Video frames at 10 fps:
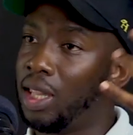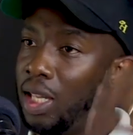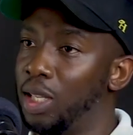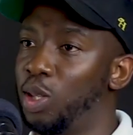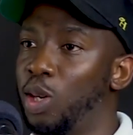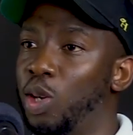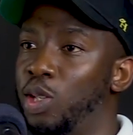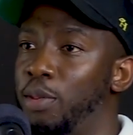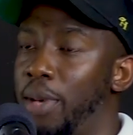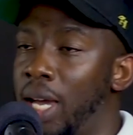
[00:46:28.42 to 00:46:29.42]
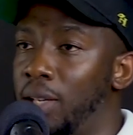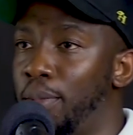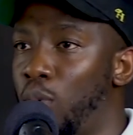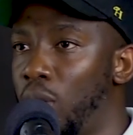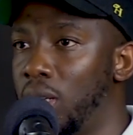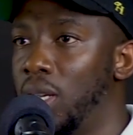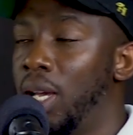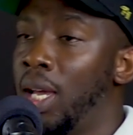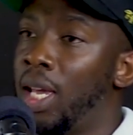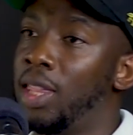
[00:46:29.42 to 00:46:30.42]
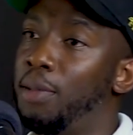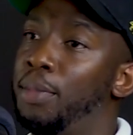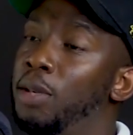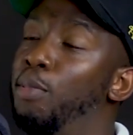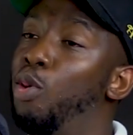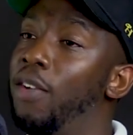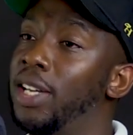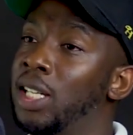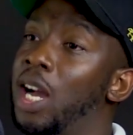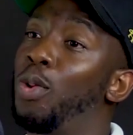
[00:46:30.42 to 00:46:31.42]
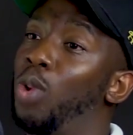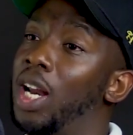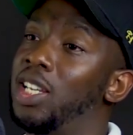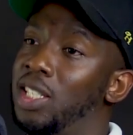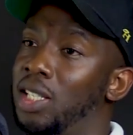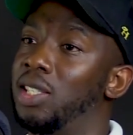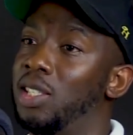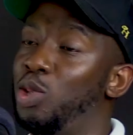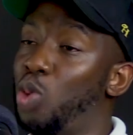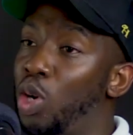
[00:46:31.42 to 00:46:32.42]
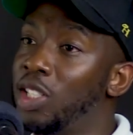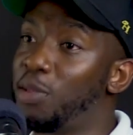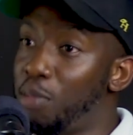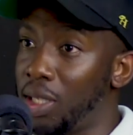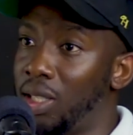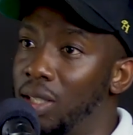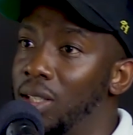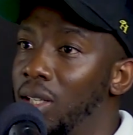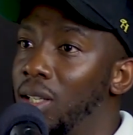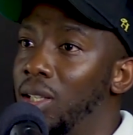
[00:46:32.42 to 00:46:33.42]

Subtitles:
anything. You're going to be unemployed. And the people who ataka kura tichinzi don't be